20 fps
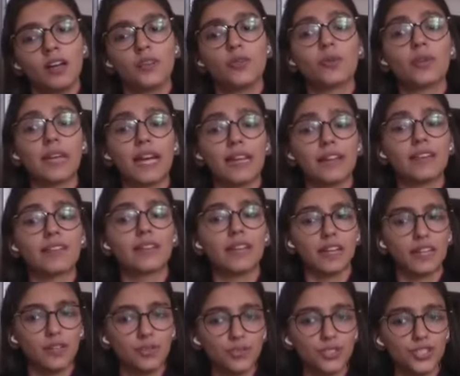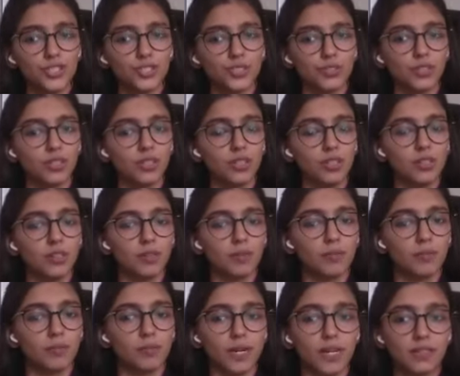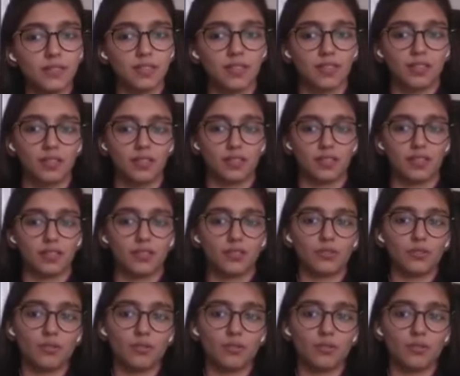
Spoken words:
you can reduce sugar, but I